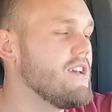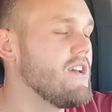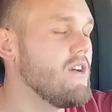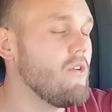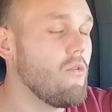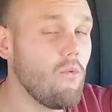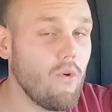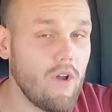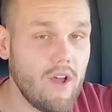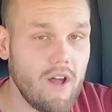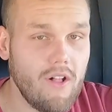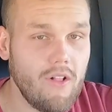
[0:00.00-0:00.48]

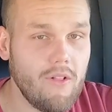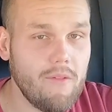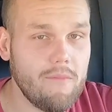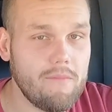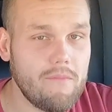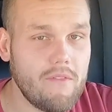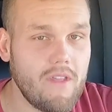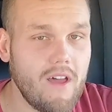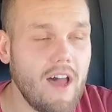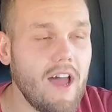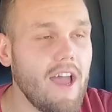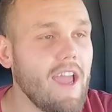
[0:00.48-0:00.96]
Well,
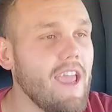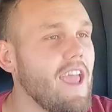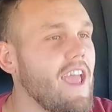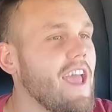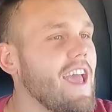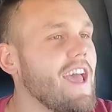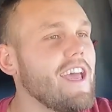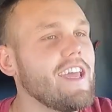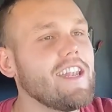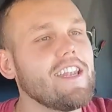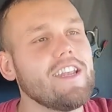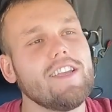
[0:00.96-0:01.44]
I
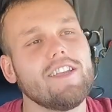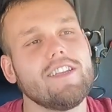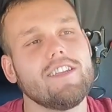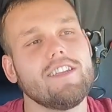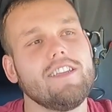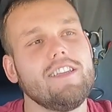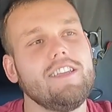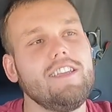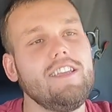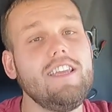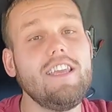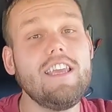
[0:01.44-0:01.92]
had
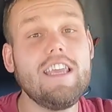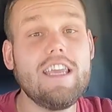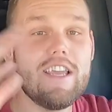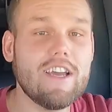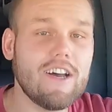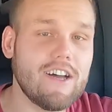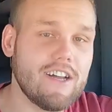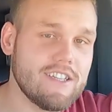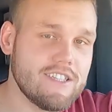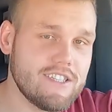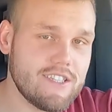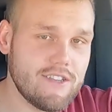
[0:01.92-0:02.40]

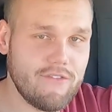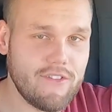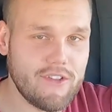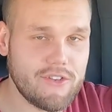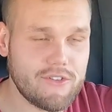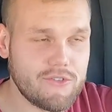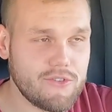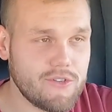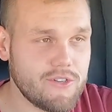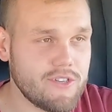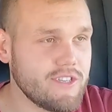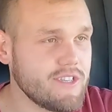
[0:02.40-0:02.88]
eons of
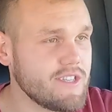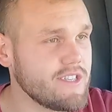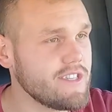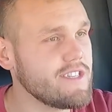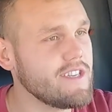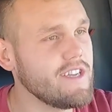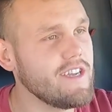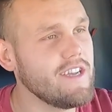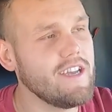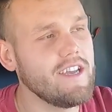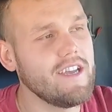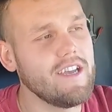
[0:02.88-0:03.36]
interest.
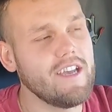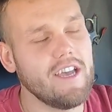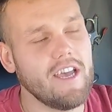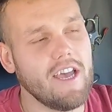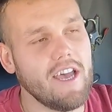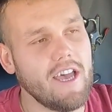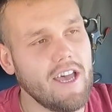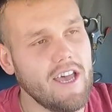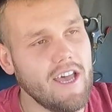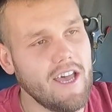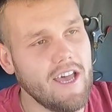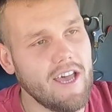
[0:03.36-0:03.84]

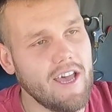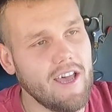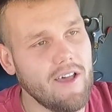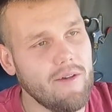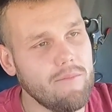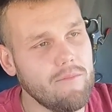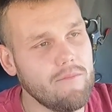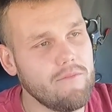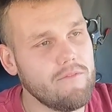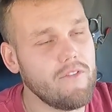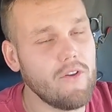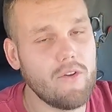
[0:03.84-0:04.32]

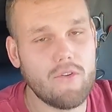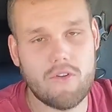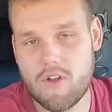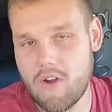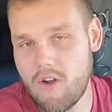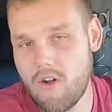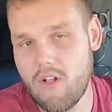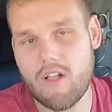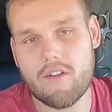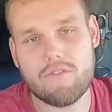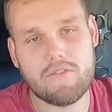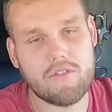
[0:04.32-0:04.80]
Phone
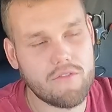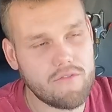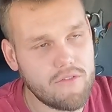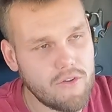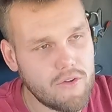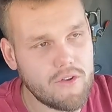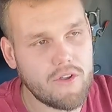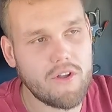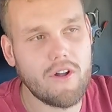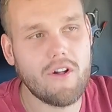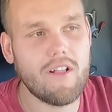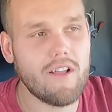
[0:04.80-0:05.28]
call after
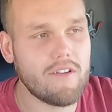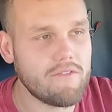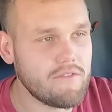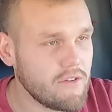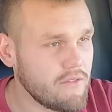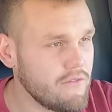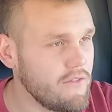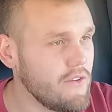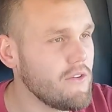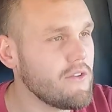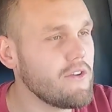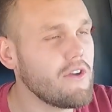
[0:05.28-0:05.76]
phone call
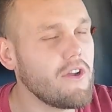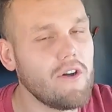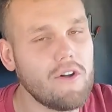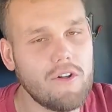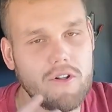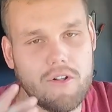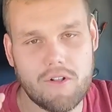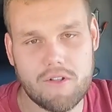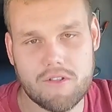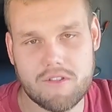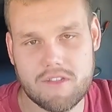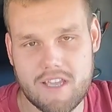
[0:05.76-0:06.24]
after phone
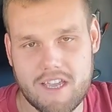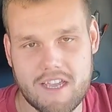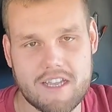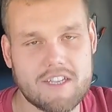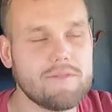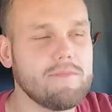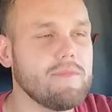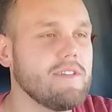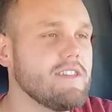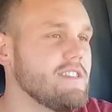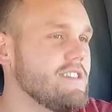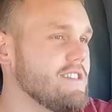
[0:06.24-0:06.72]
call,
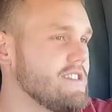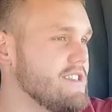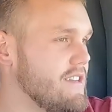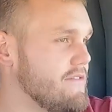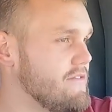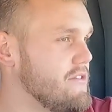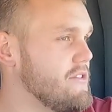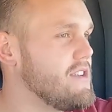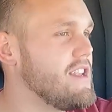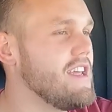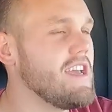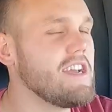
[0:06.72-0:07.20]
text message
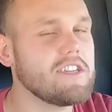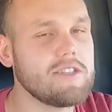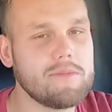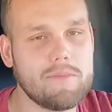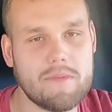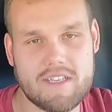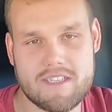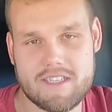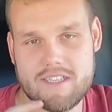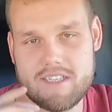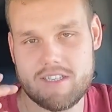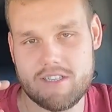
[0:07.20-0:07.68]
after text
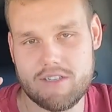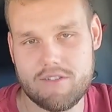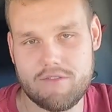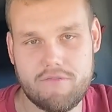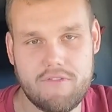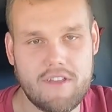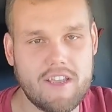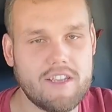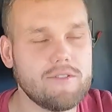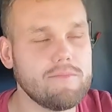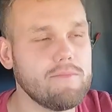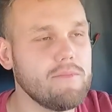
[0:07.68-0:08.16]
message,
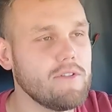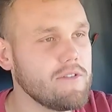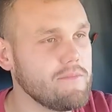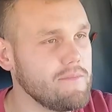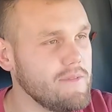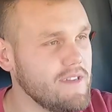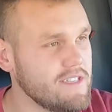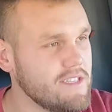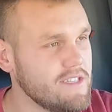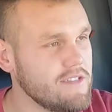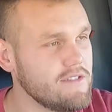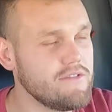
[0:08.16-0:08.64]
Facebook
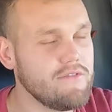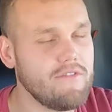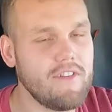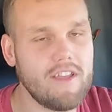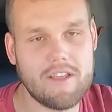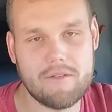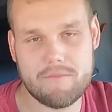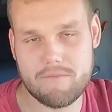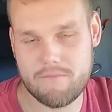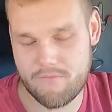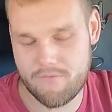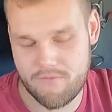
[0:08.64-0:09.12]
message,
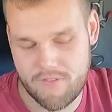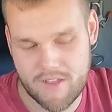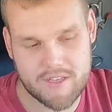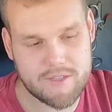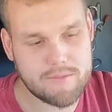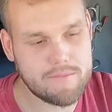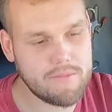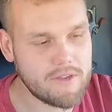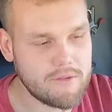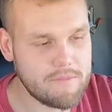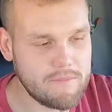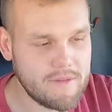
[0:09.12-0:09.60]

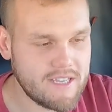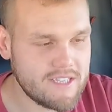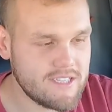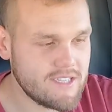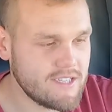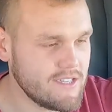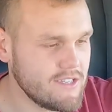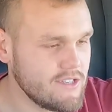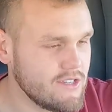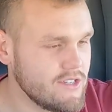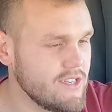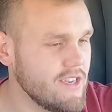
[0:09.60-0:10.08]
Facebook
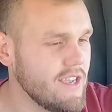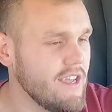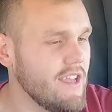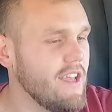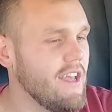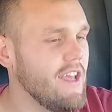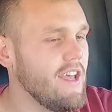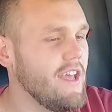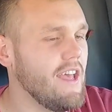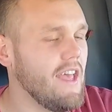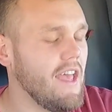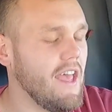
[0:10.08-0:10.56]
message,
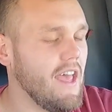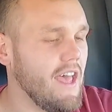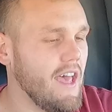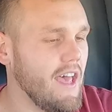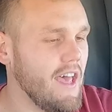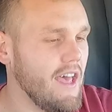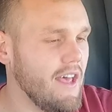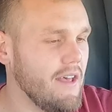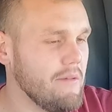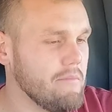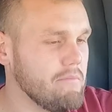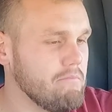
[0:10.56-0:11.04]

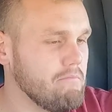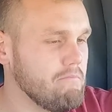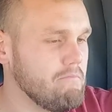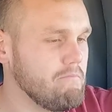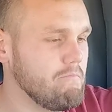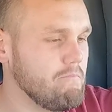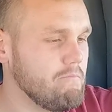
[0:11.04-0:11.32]
loads